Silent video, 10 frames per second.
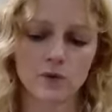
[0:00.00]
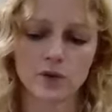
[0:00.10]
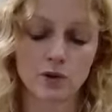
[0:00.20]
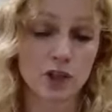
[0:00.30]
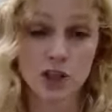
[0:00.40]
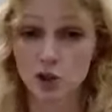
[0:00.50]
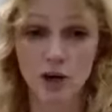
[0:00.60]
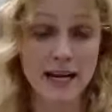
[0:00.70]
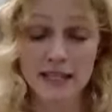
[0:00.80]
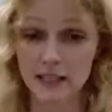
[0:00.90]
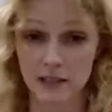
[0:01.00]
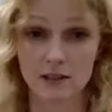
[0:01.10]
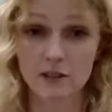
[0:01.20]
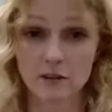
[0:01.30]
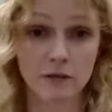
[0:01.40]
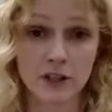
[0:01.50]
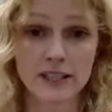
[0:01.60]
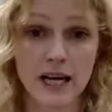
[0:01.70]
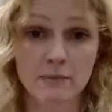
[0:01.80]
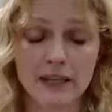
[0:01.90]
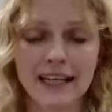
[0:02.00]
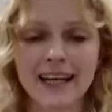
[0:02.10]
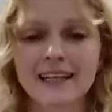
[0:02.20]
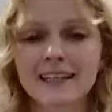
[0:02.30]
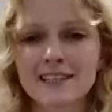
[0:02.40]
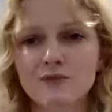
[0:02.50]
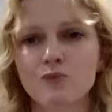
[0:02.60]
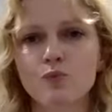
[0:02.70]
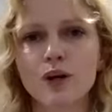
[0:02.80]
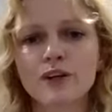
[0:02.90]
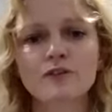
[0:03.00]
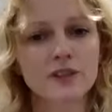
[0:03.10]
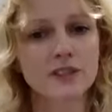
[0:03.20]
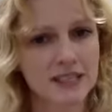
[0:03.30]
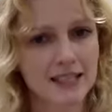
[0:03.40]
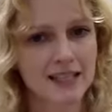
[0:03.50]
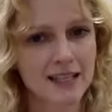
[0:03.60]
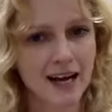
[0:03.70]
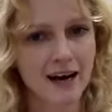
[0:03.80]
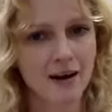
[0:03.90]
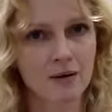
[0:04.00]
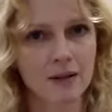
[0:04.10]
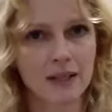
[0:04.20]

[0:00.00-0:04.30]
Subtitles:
just try this for the time being. And it's wonderful to see how